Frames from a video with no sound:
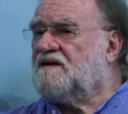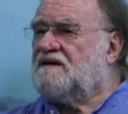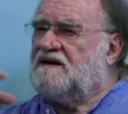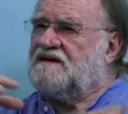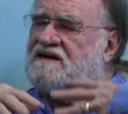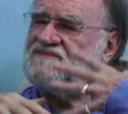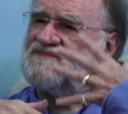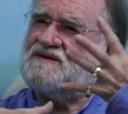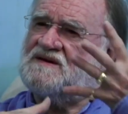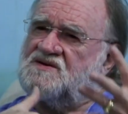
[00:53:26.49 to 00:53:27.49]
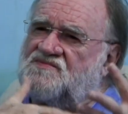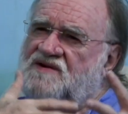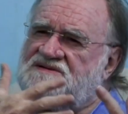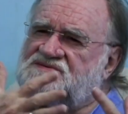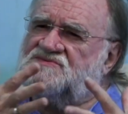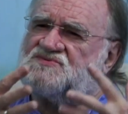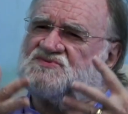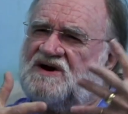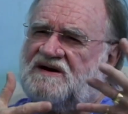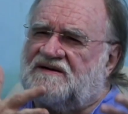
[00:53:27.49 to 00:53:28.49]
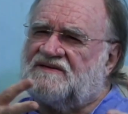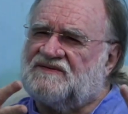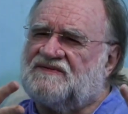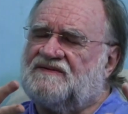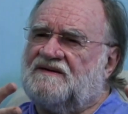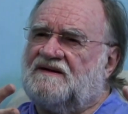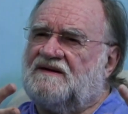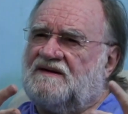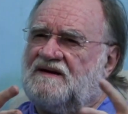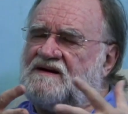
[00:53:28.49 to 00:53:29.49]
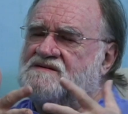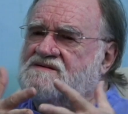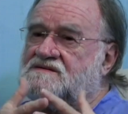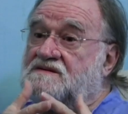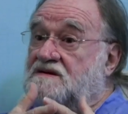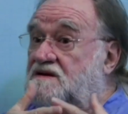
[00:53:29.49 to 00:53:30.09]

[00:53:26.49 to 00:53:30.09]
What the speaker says: it gives me a greater trust in